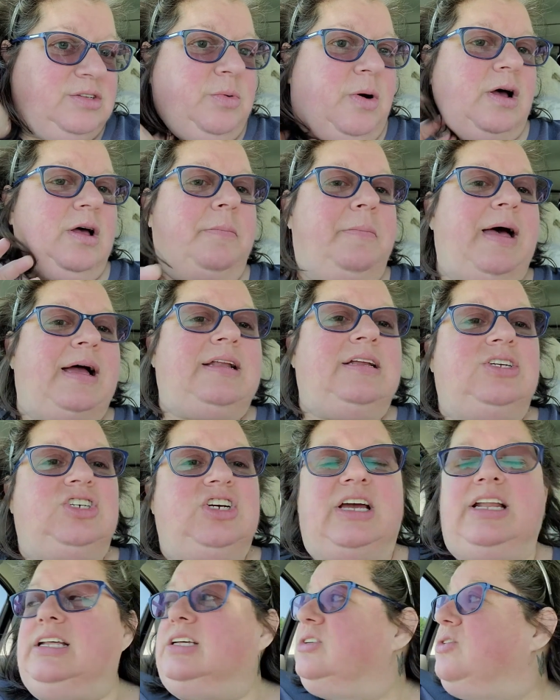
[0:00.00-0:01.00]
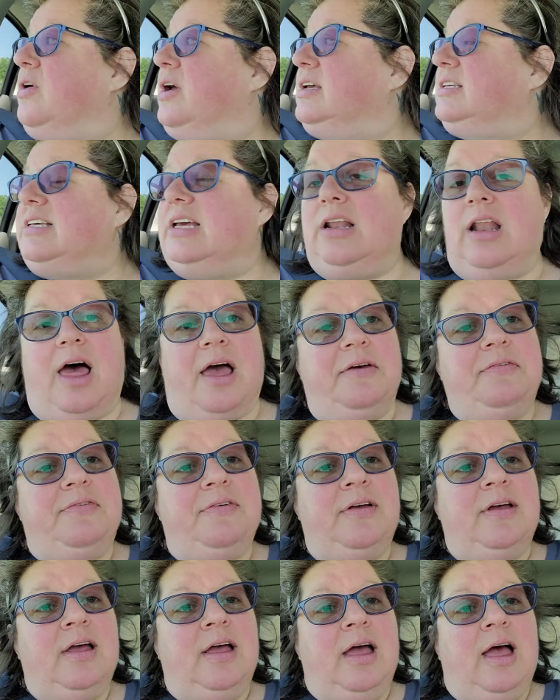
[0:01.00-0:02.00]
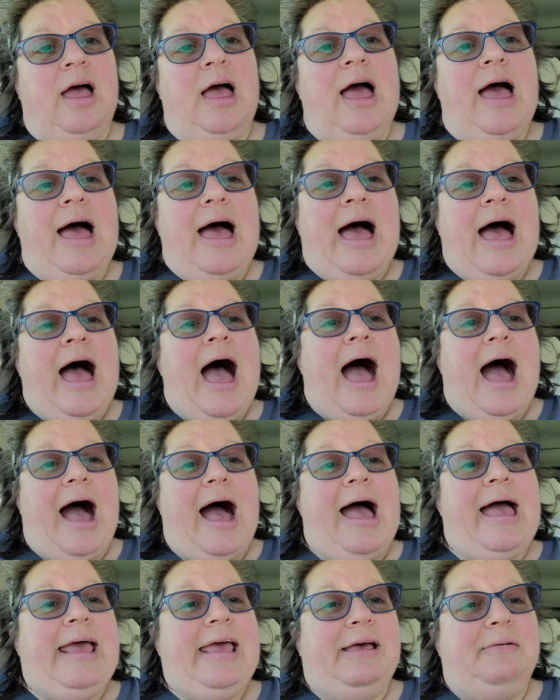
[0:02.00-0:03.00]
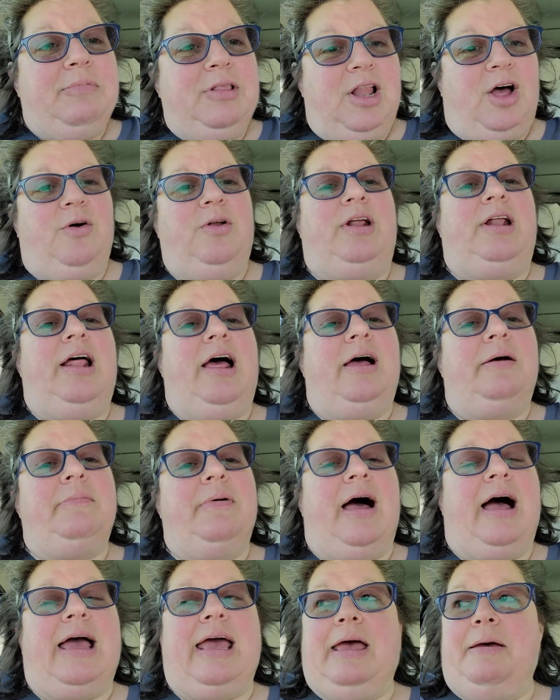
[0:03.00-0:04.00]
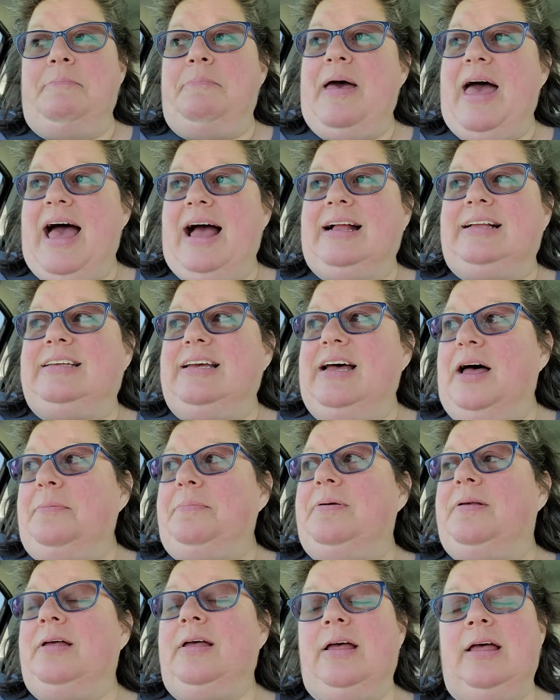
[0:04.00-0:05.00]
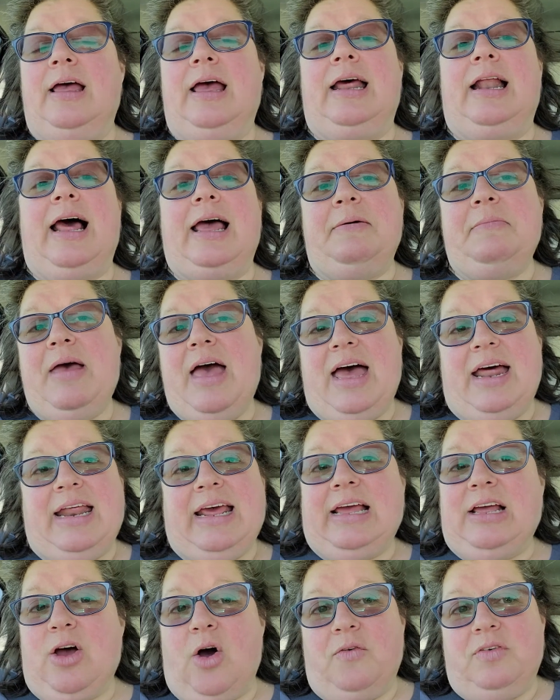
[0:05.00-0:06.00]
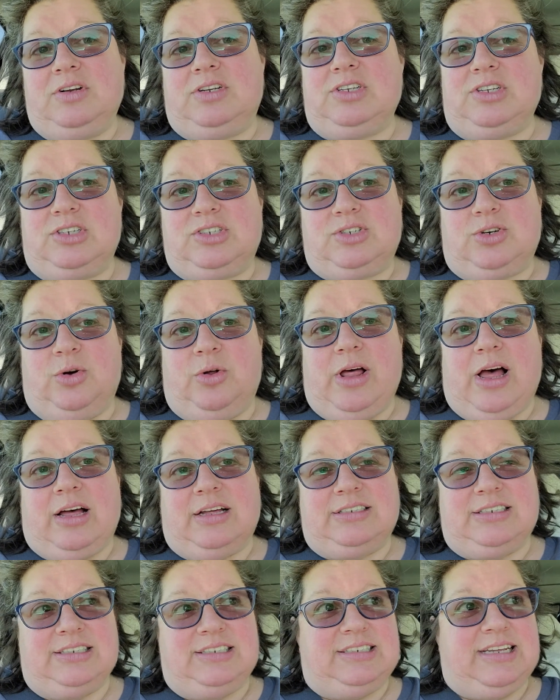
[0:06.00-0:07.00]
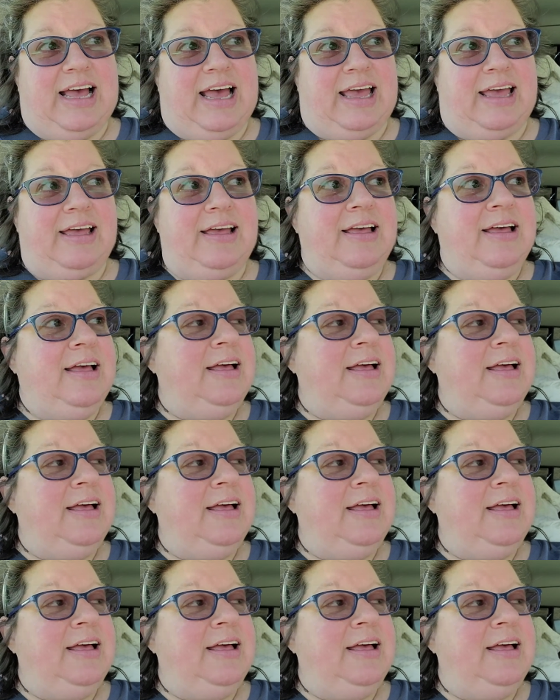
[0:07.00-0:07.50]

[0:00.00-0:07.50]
Welcome back to Janie's Crazy Life. I am loaded up, I am packed up, and I'm heading over to the schoolhouse to stay.